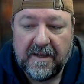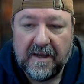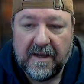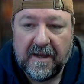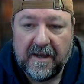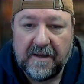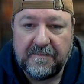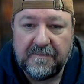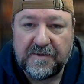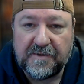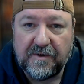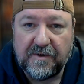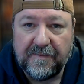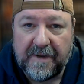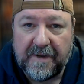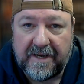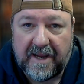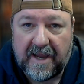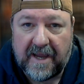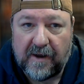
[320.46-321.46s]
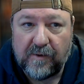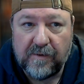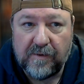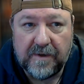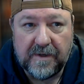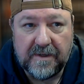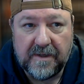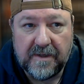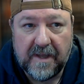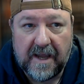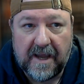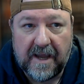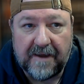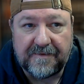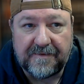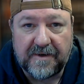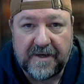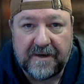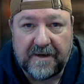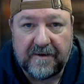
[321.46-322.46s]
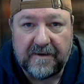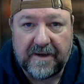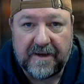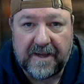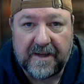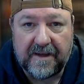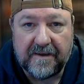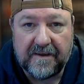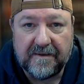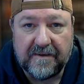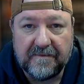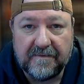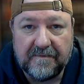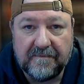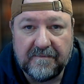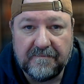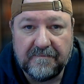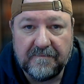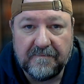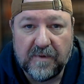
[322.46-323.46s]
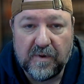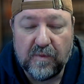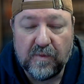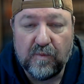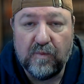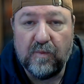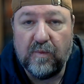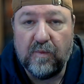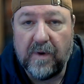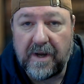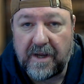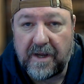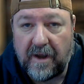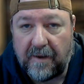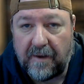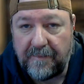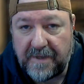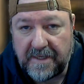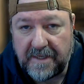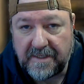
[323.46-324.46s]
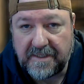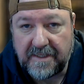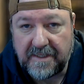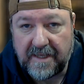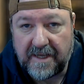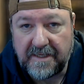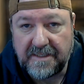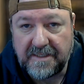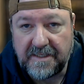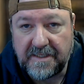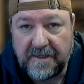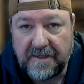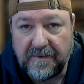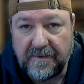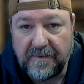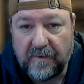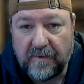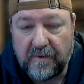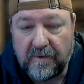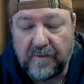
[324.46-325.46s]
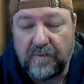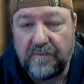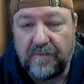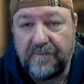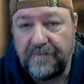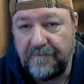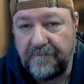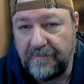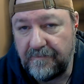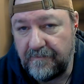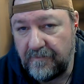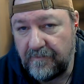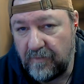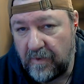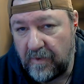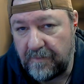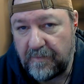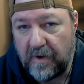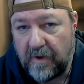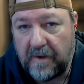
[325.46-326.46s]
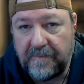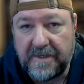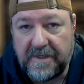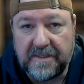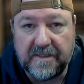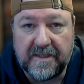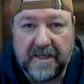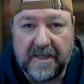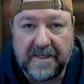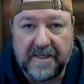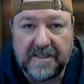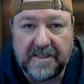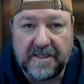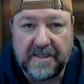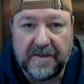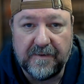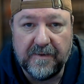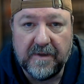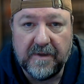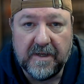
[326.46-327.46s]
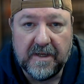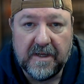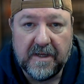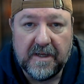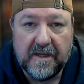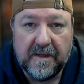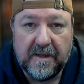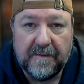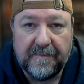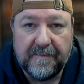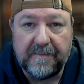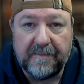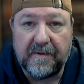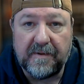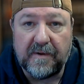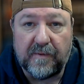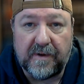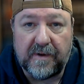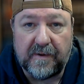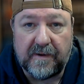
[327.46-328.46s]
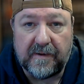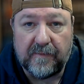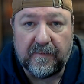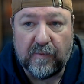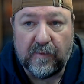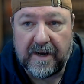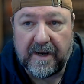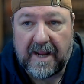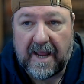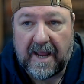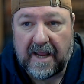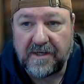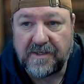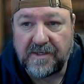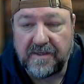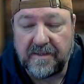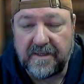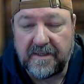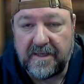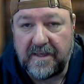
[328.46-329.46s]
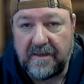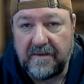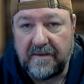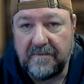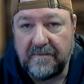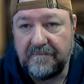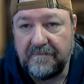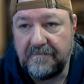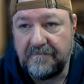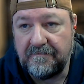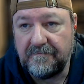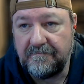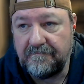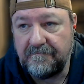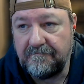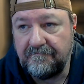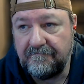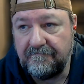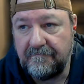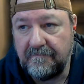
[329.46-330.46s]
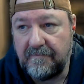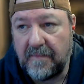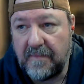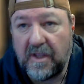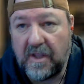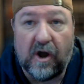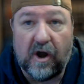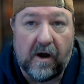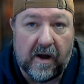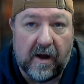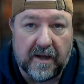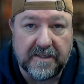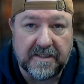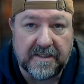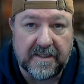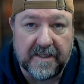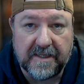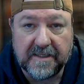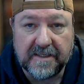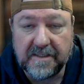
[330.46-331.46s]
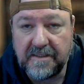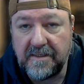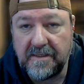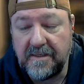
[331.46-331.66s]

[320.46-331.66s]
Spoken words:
I'm sure by now, after hearing what got me into the ICU or what brought me to the ICU, people are wondering what actually caused this.